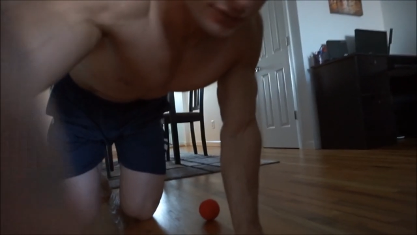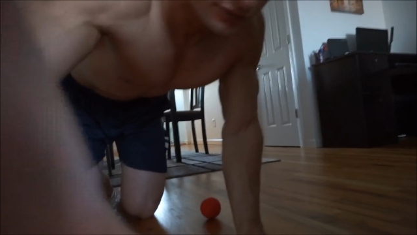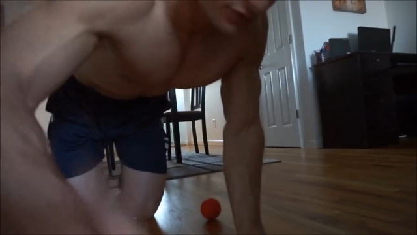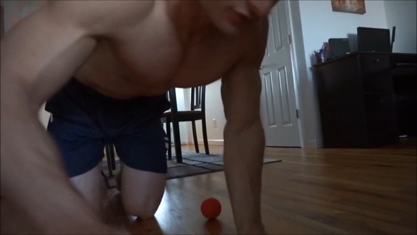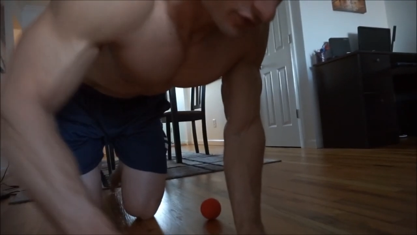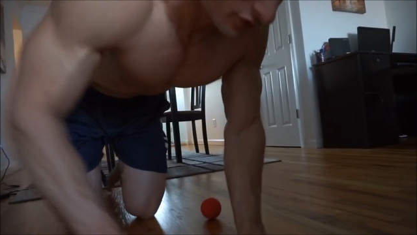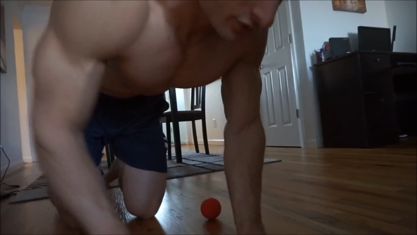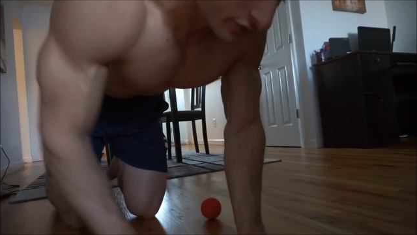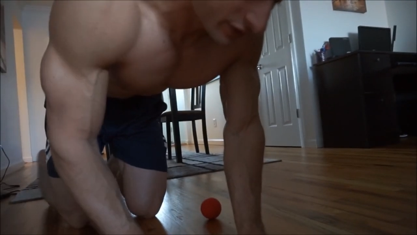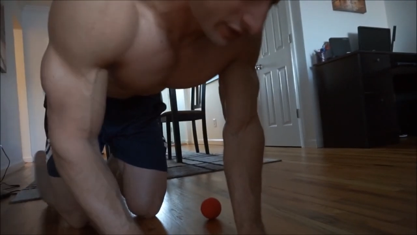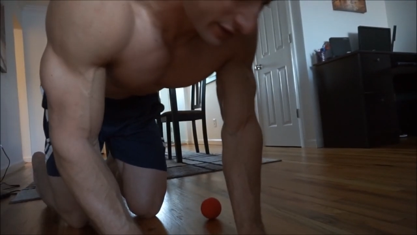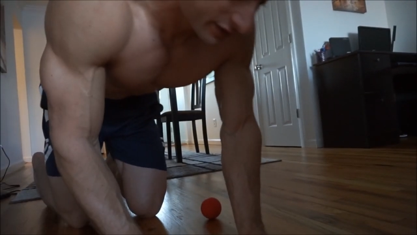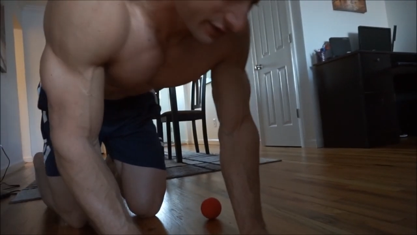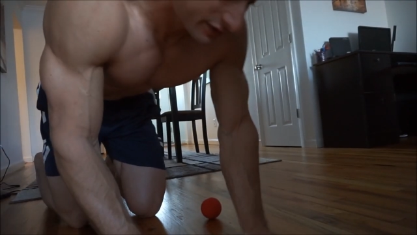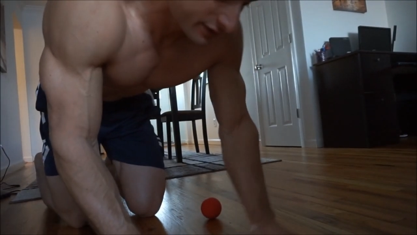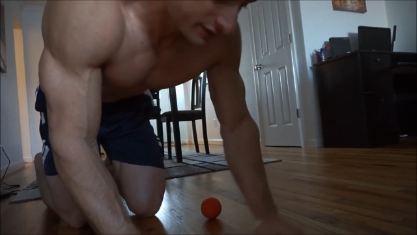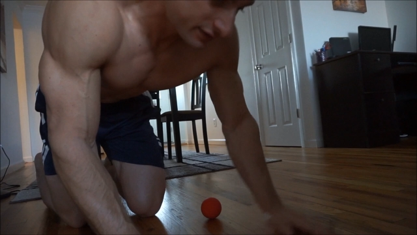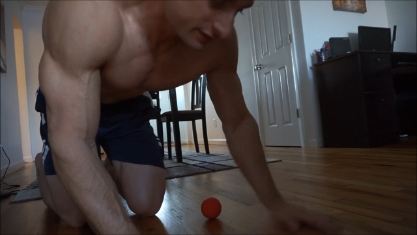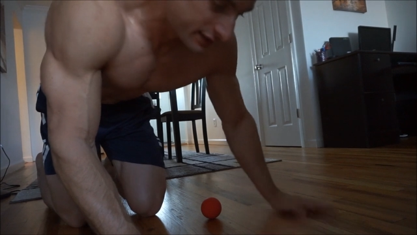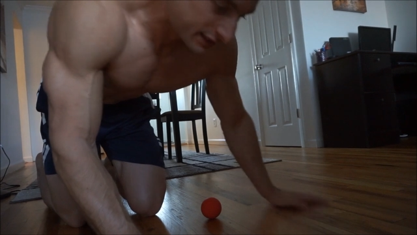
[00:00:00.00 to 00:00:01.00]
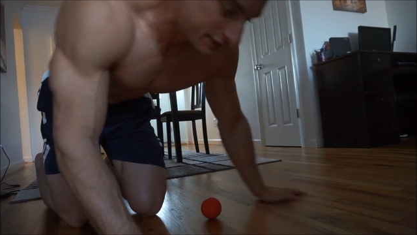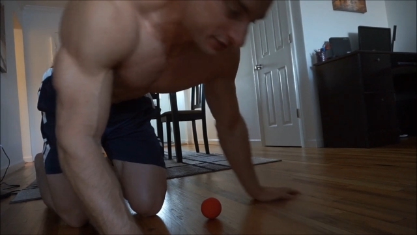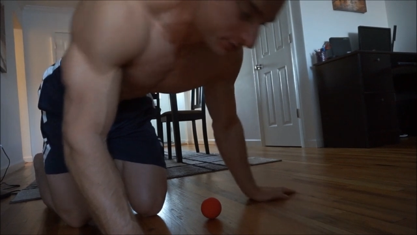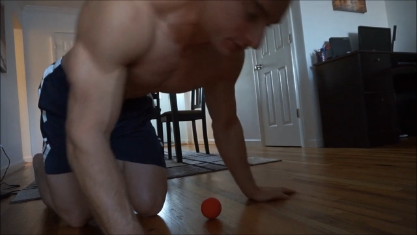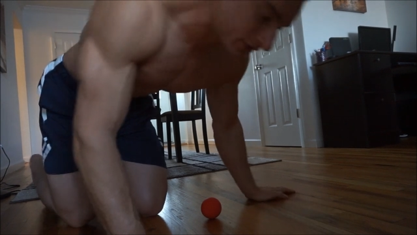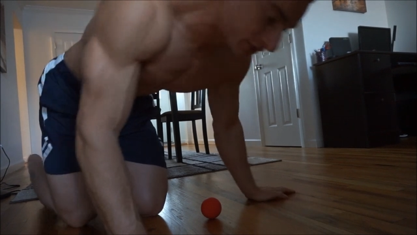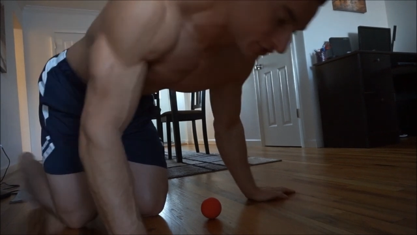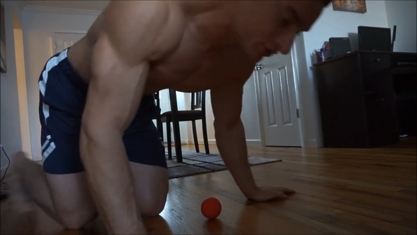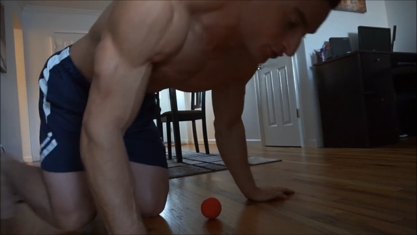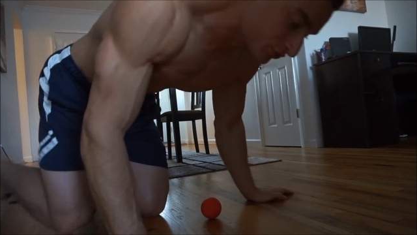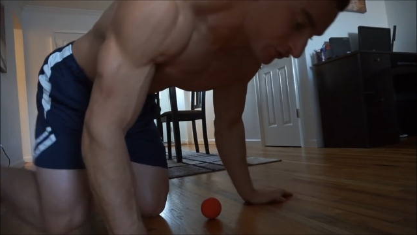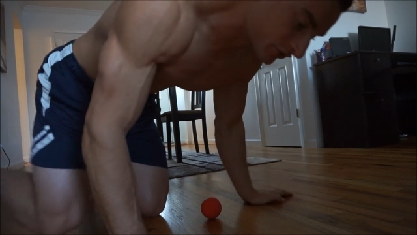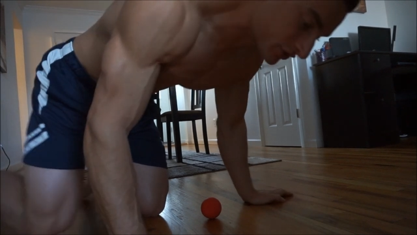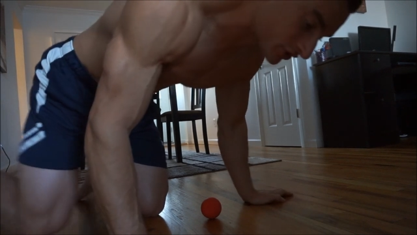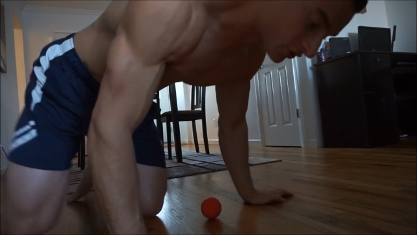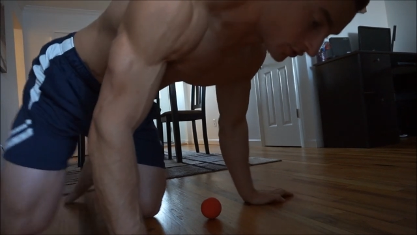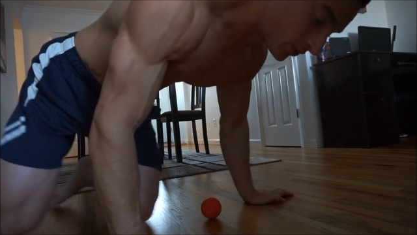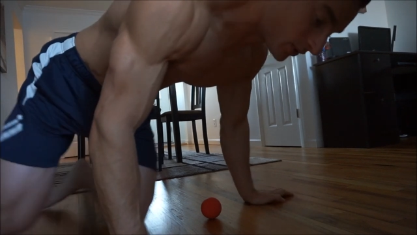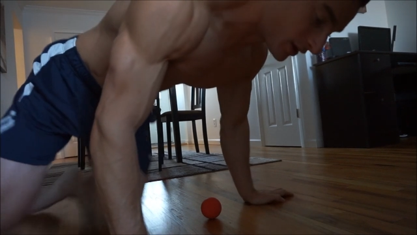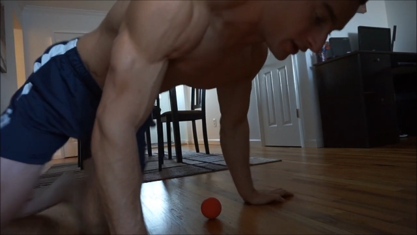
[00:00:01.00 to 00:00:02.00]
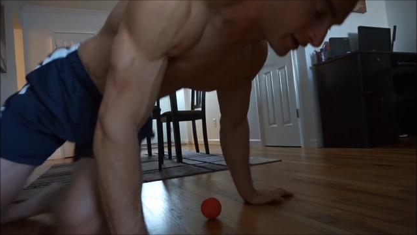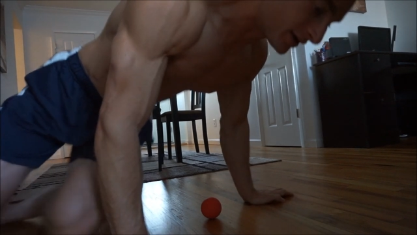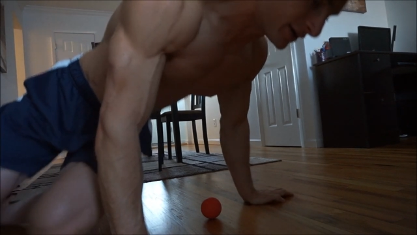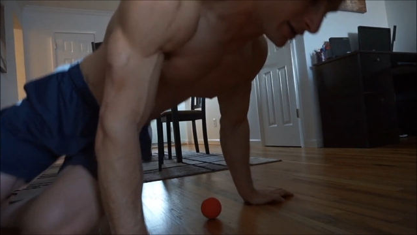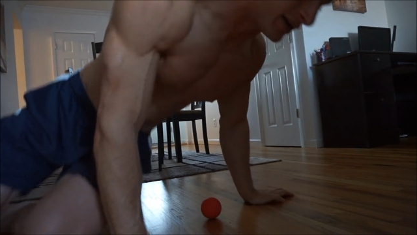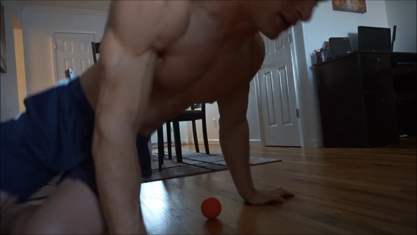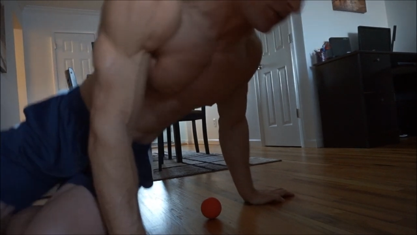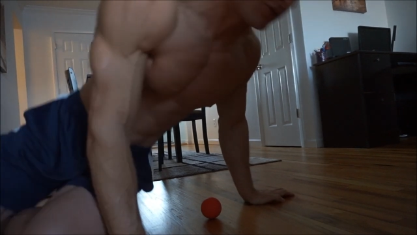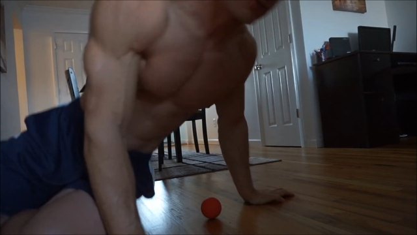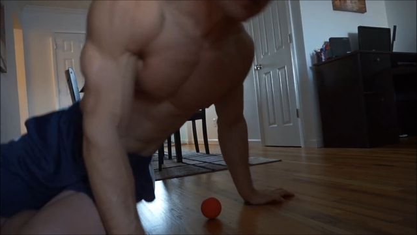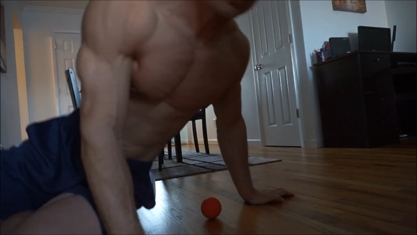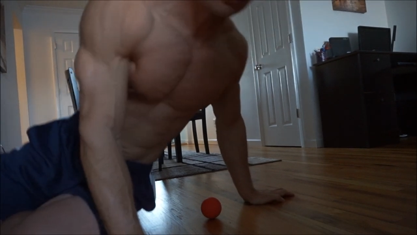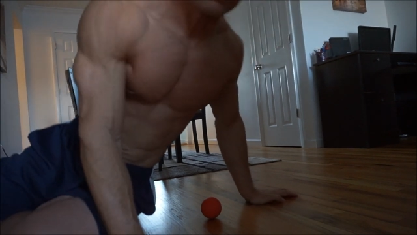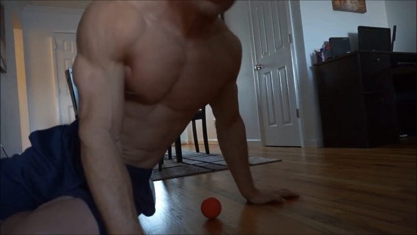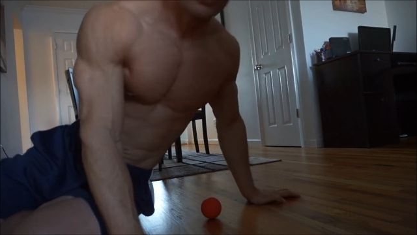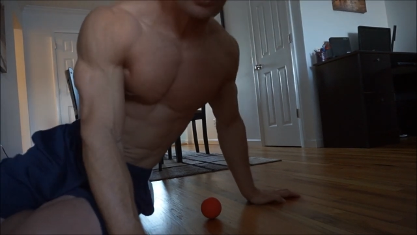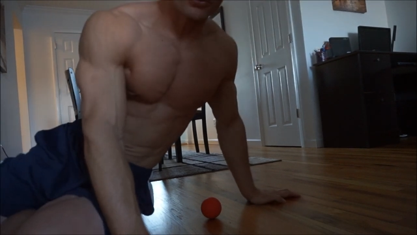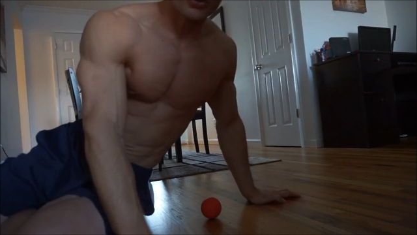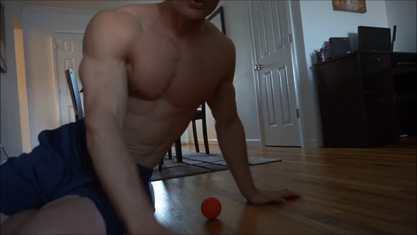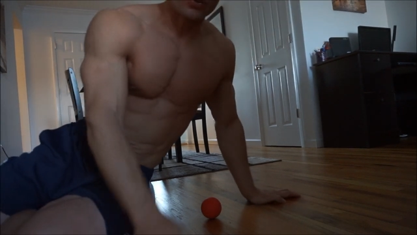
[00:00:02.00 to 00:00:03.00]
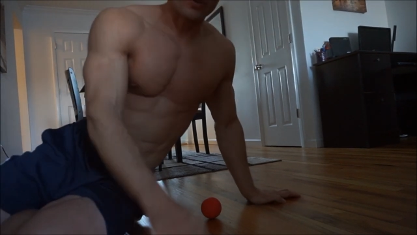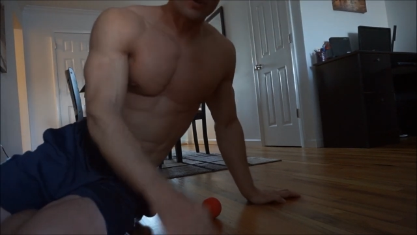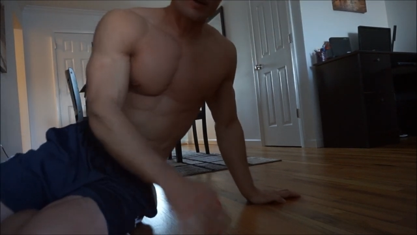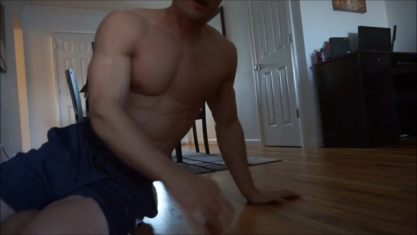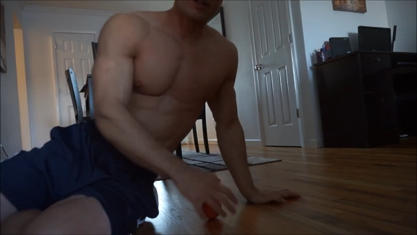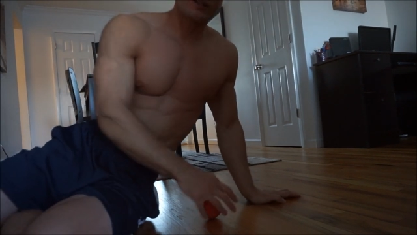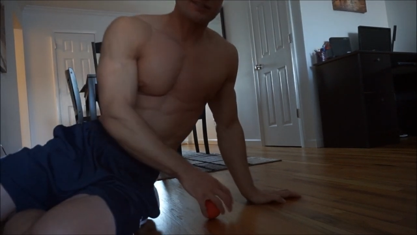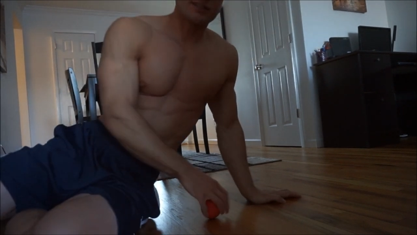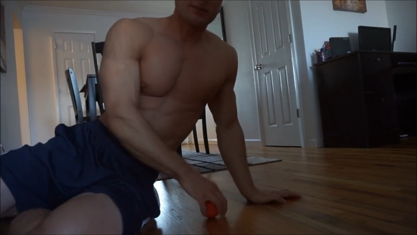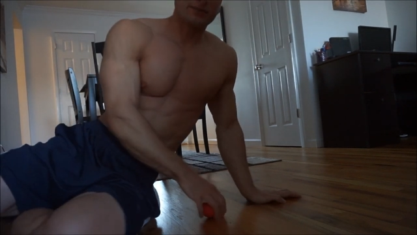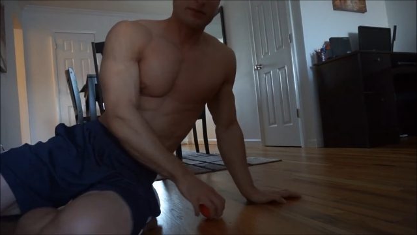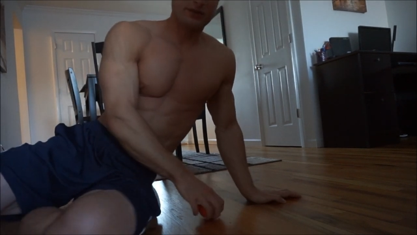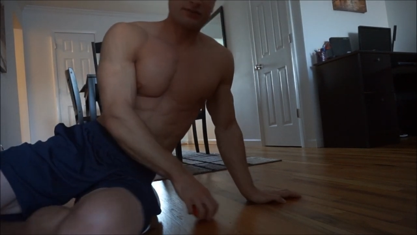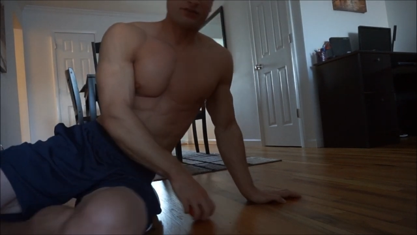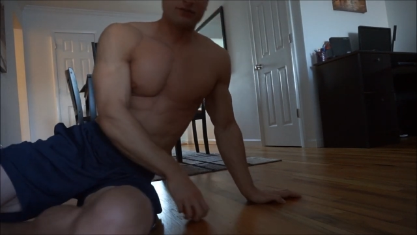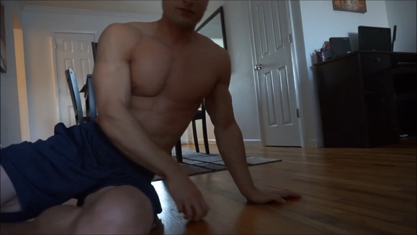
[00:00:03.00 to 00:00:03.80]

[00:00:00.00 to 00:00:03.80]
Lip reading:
Nobody's mouth can be seen.